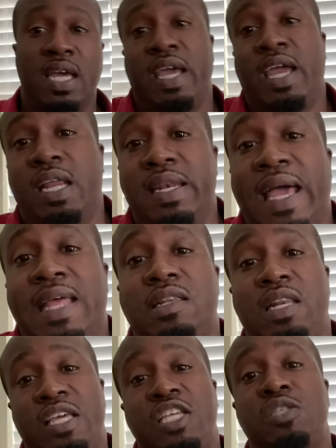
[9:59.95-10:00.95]
And that
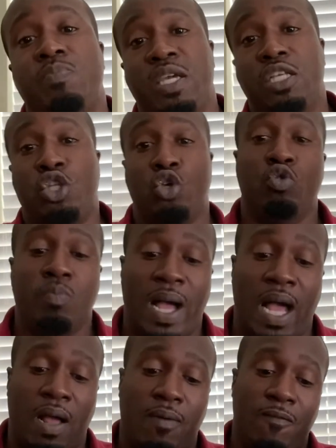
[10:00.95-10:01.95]
leads me to my